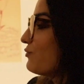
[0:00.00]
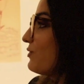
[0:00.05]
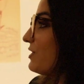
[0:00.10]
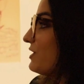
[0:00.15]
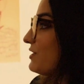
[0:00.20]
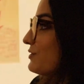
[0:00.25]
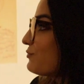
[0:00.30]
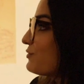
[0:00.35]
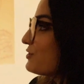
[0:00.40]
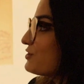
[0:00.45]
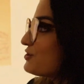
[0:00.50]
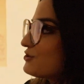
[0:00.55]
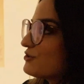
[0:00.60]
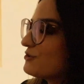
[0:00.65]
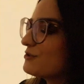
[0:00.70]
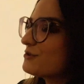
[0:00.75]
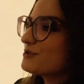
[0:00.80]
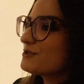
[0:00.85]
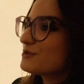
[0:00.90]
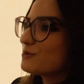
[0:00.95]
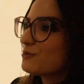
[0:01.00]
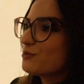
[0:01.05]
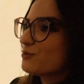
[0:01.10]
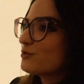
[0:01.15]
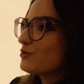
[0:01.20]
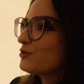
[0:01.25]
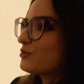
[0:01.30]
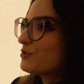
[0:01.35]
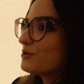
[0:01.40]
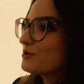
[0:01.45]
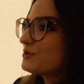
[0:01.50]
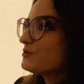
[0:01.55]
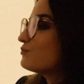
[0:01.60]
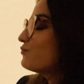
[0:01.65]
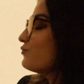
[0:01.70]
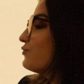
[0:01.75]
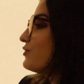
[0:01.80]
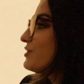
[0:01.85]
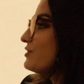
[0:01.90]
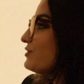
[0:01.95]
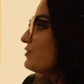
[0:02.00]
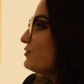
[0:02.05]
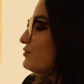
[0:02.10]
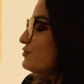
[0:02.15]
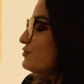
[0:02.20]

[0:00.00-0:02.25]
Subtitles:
well-wishers who thought, what are you